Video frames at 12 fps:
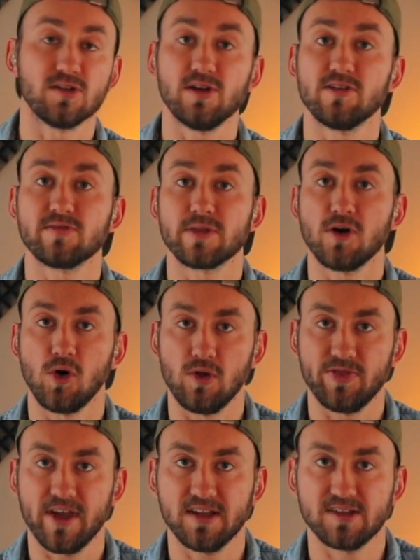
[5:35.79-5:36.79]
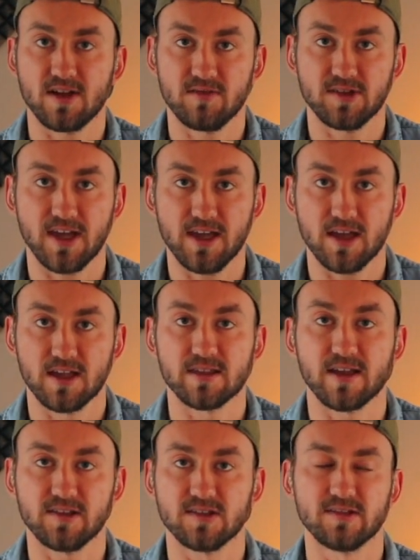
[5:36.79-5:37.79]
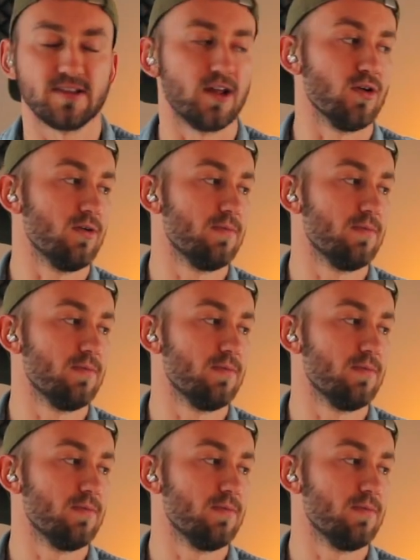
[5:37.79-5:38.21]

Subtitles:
here's what the whole thing sounds like, nice and slow.